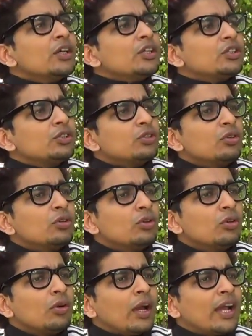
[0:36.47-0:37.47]

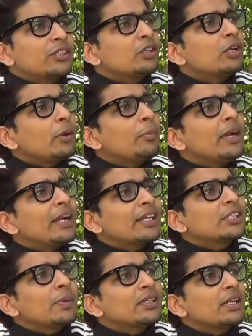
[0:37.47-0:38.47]
So, actually, my B.Tech
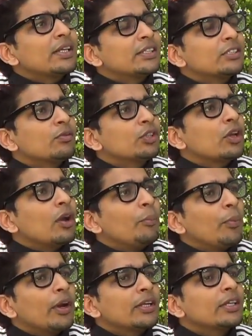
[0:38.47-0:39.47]
specialization was
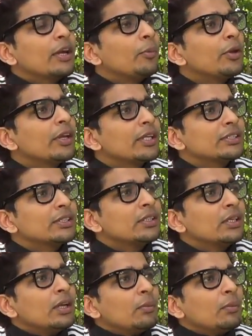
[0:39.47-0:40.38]
computer and communication.